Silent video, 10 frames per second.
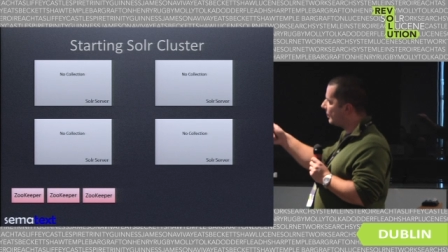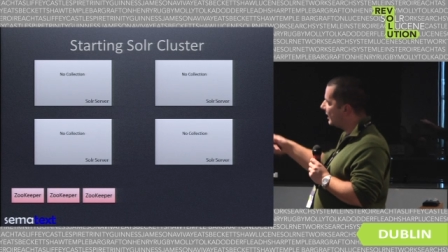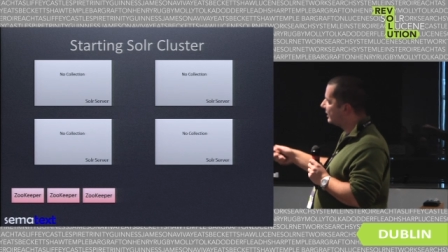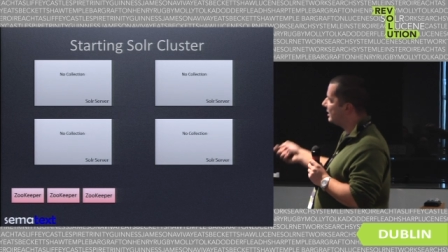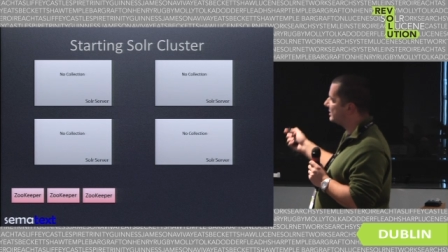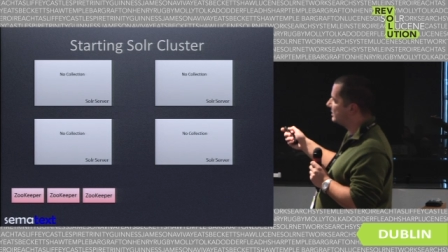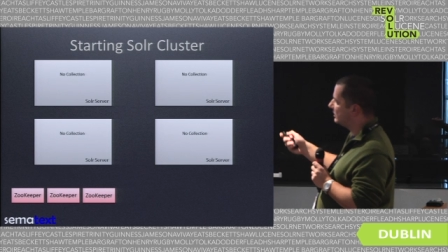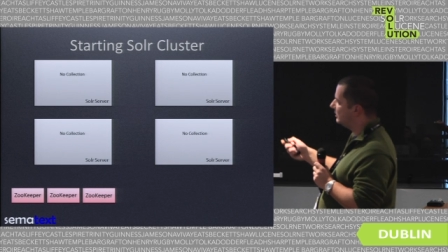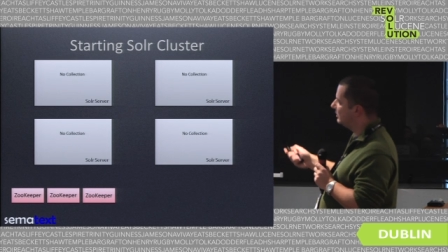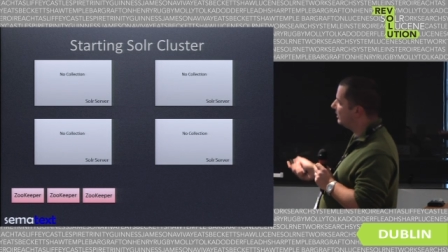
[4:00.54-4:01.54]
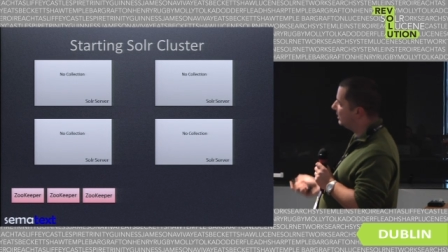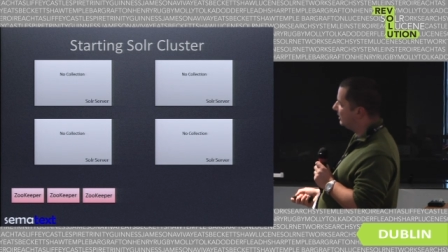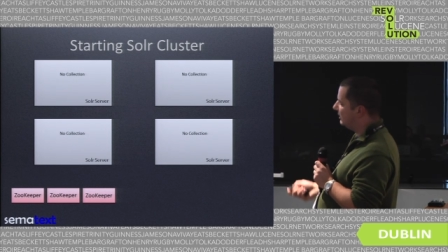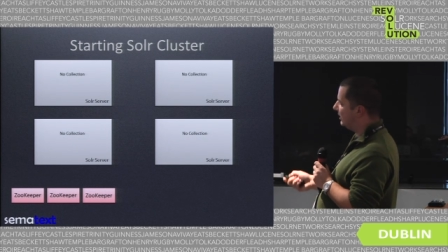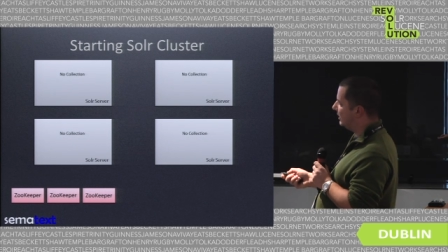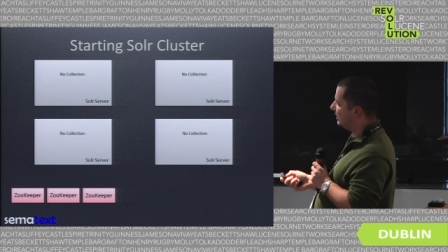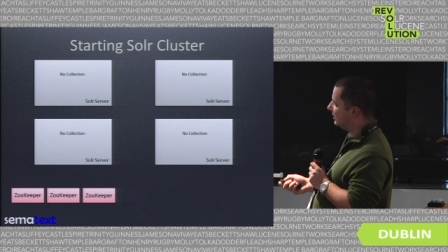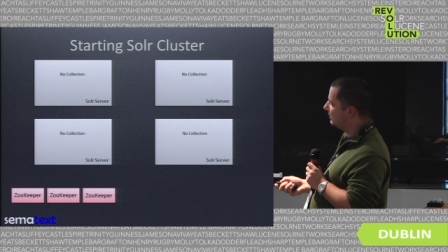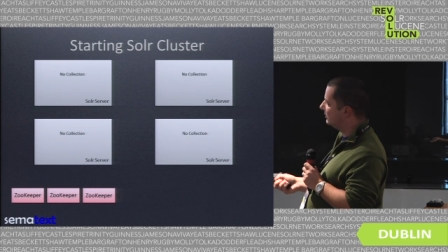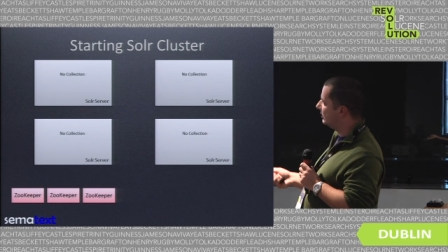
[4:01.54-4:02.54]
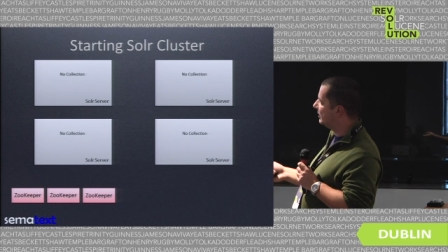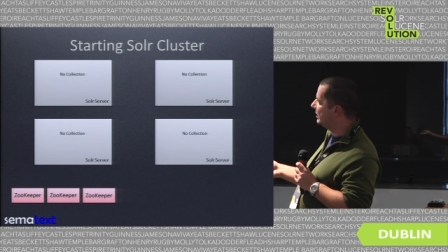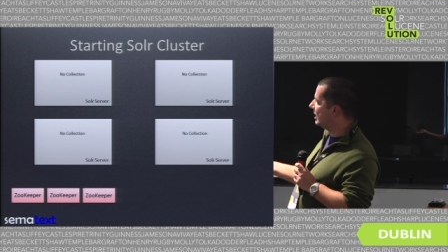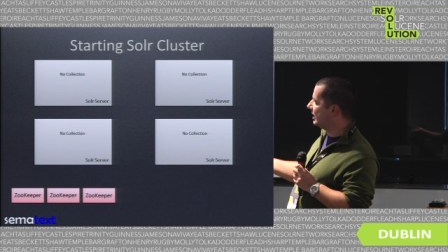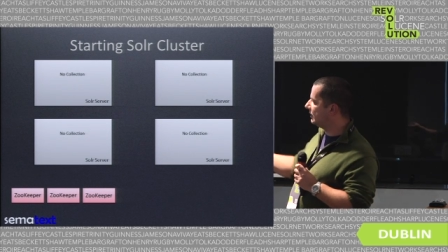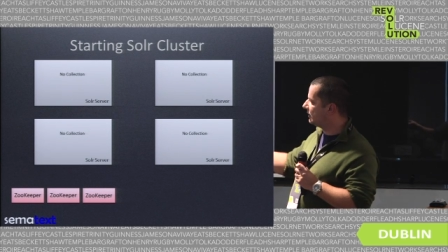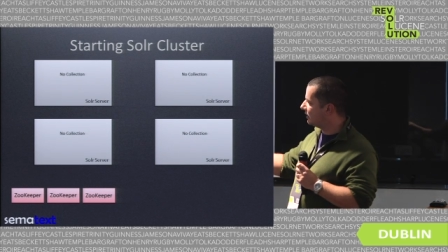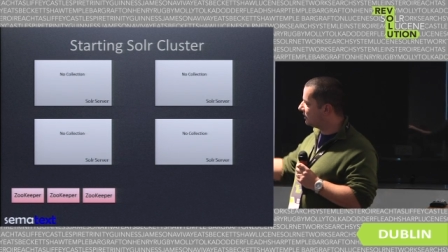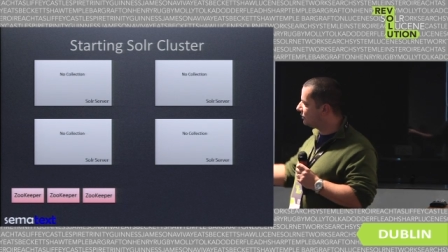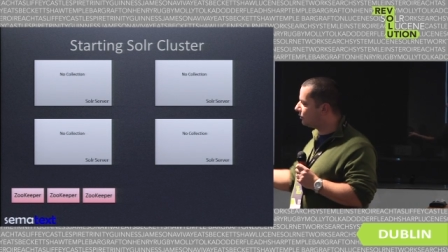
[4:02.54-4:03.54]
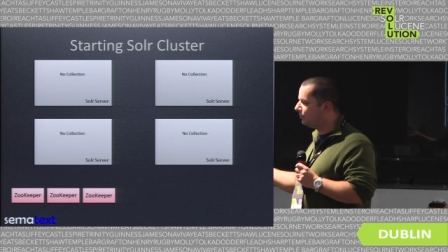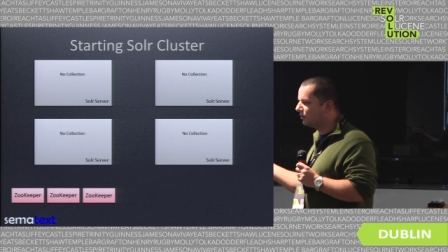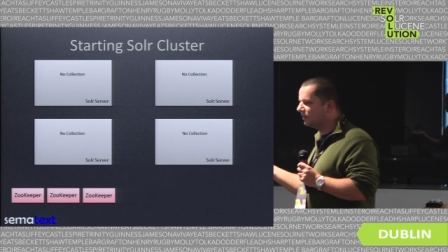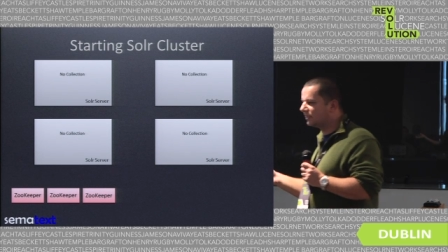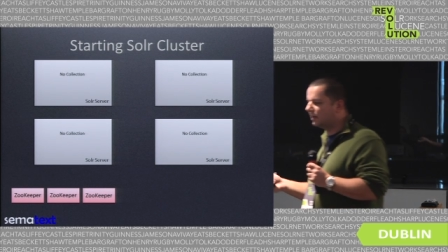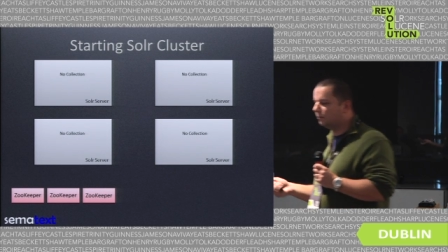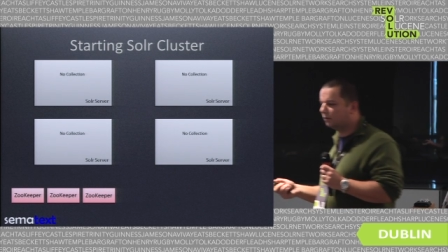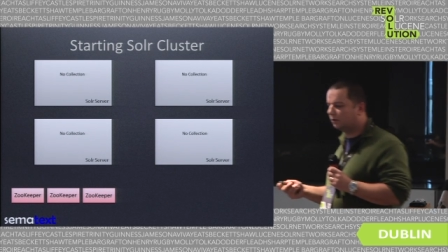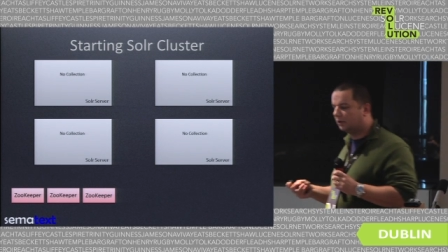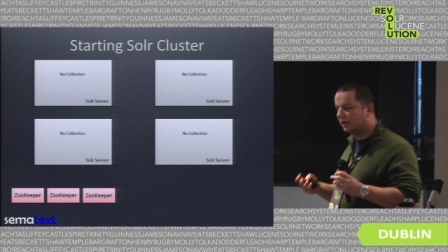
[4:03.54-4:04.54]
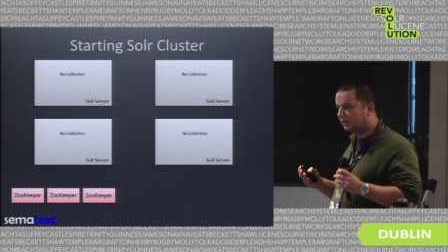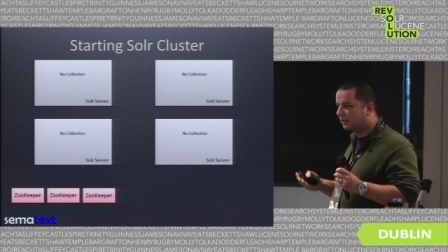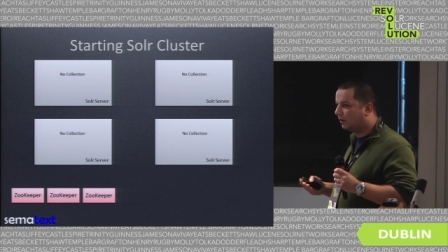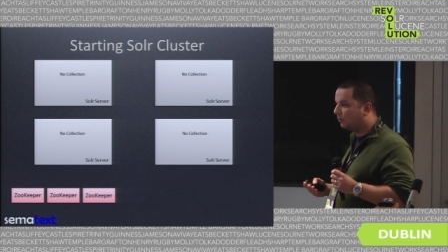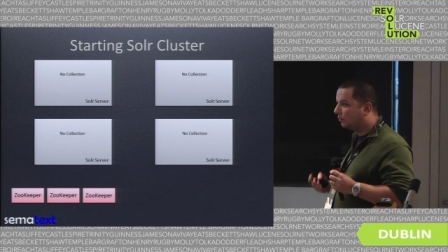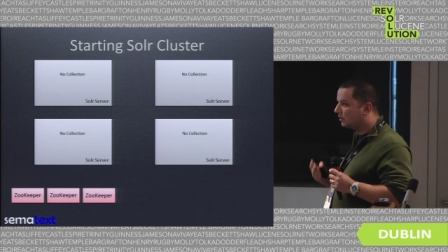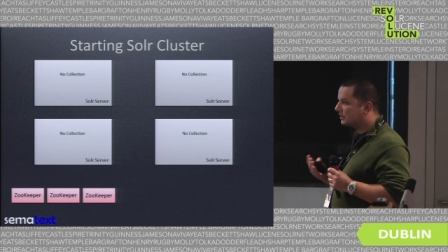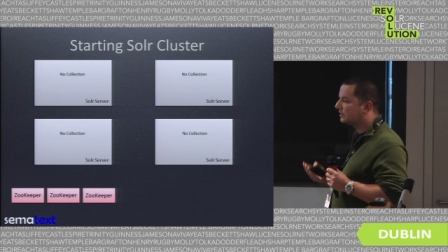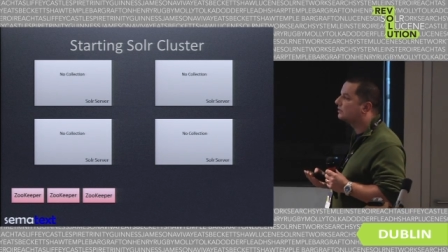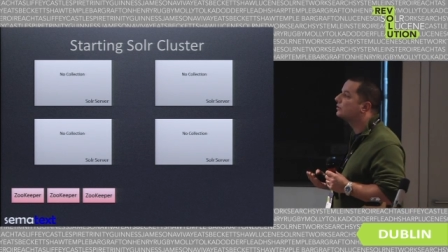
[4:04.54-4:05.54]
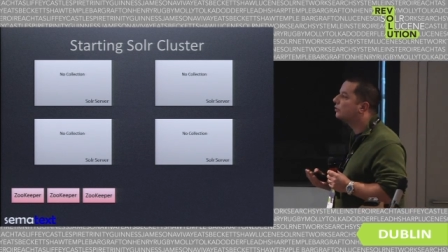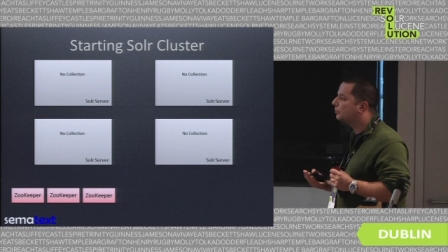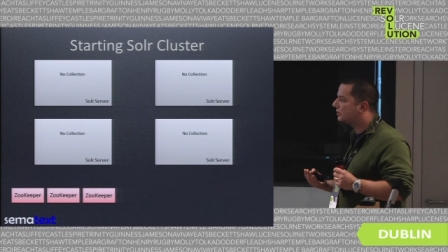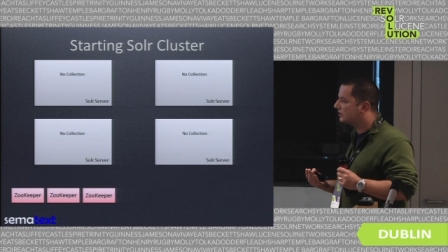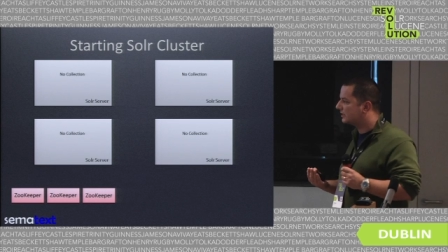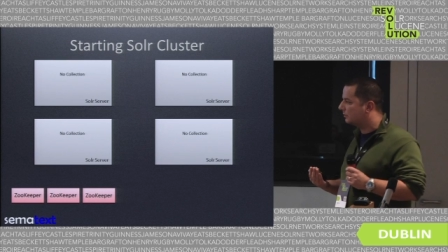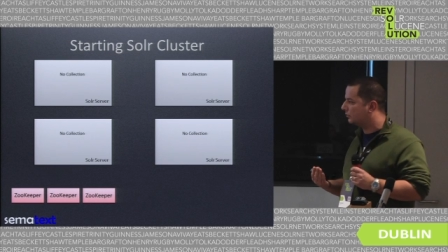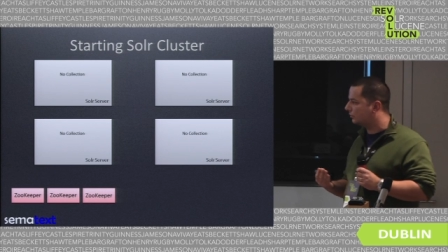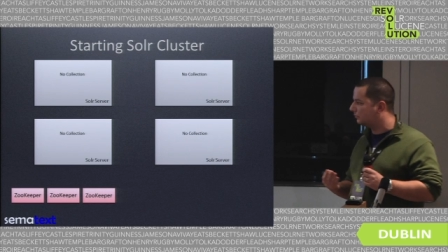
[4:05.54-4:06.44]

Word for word: a cluster the, uh, and a zookeeper ensemble. And now, what's zookeeper ensemble?